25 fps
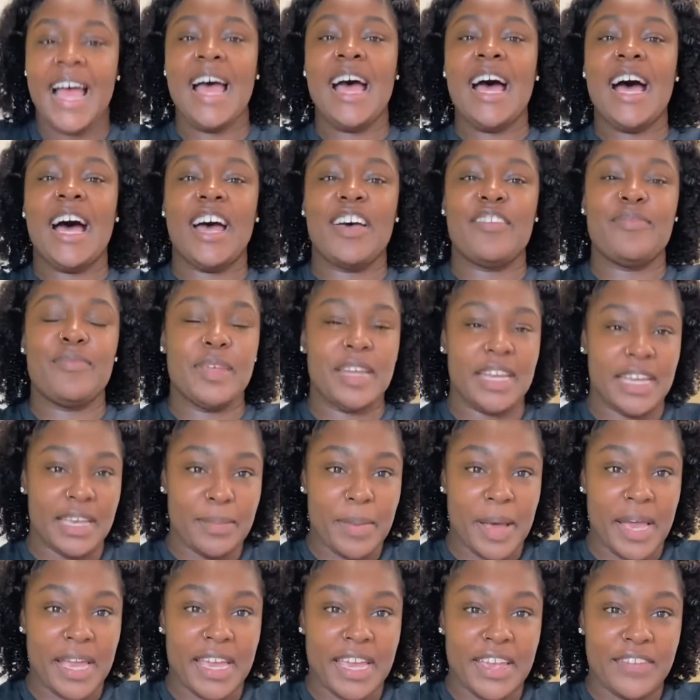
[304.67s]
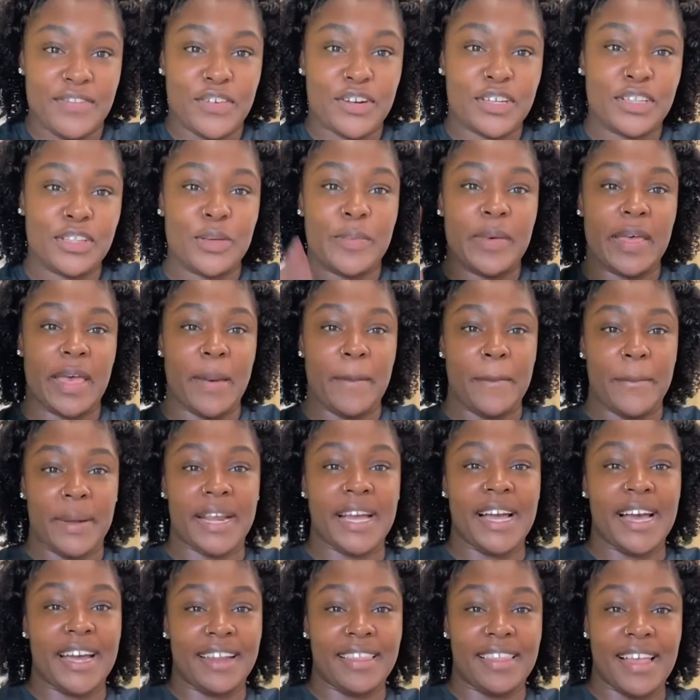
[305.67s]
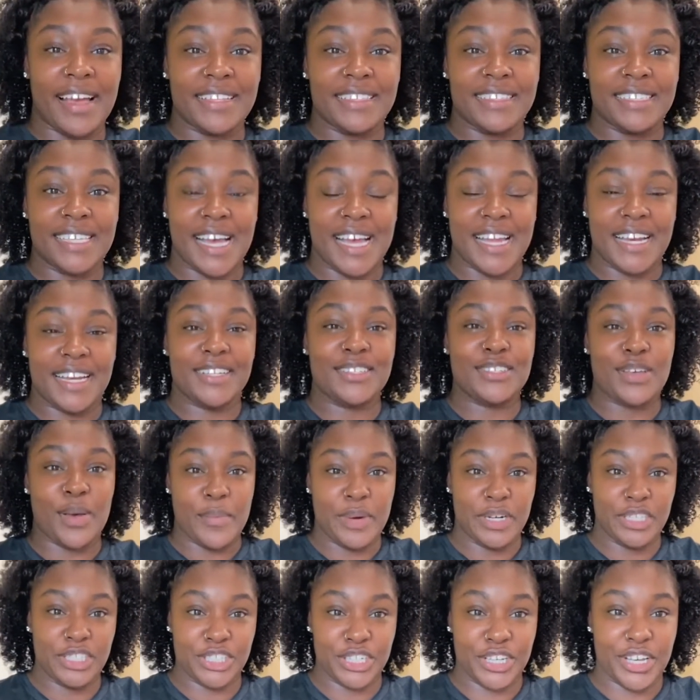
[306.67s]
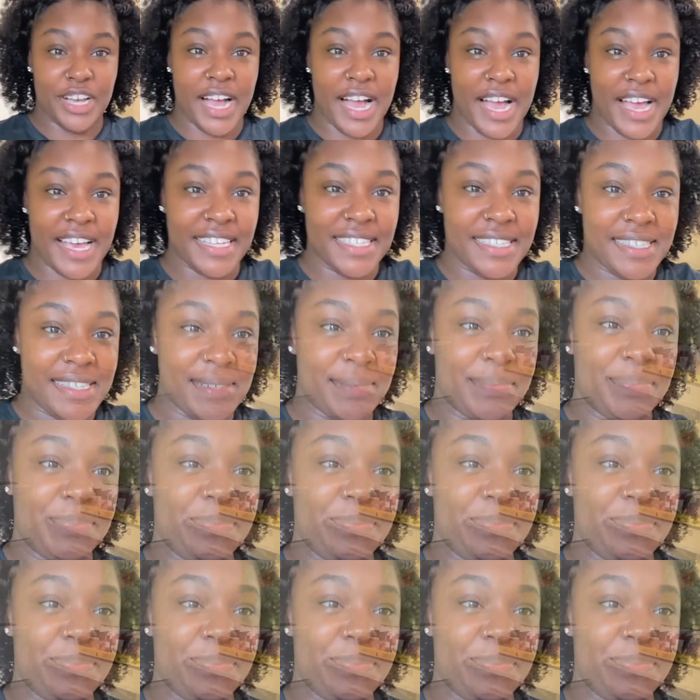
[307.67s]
I've been MIA for a little bit, but I got a lot done, so I'm gonna show you guys.